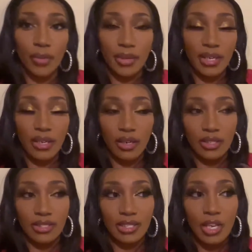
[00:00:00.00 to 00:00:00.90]

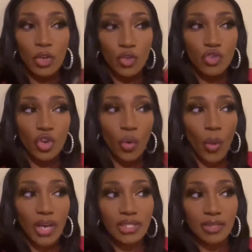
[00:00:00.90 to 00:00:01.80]
because you can
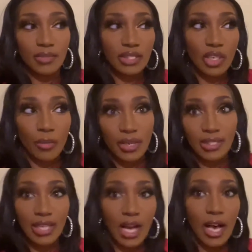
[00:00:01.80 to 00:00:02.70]
watch something so many
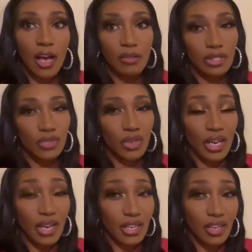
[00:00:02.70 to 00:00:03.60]
times and you can
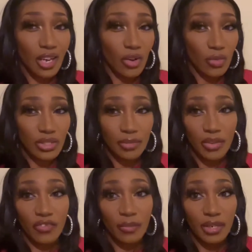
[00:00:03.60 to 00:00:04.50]
kind of get like a rhythm of it,